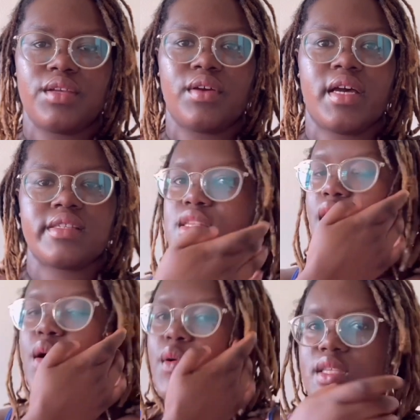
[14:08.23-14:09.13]
you guys,
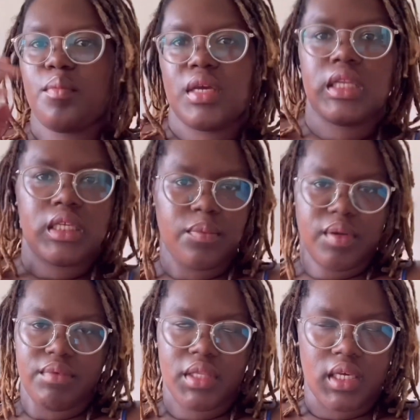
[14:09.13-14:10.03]
so tell me clean up and
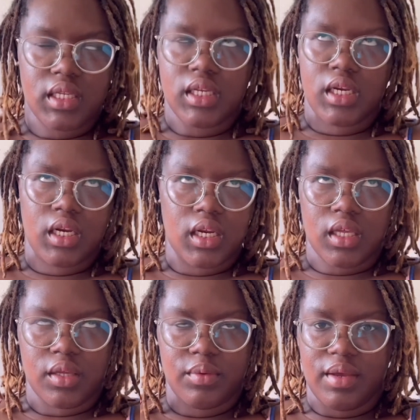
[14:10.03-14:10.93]
everything, da da
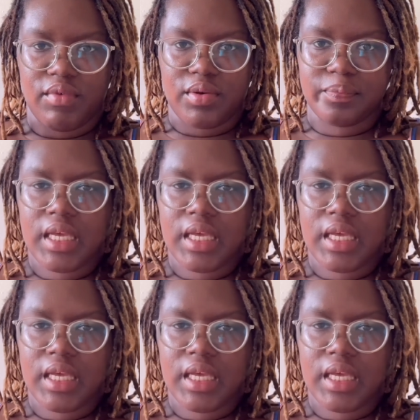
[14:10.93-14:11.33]
da, whatever.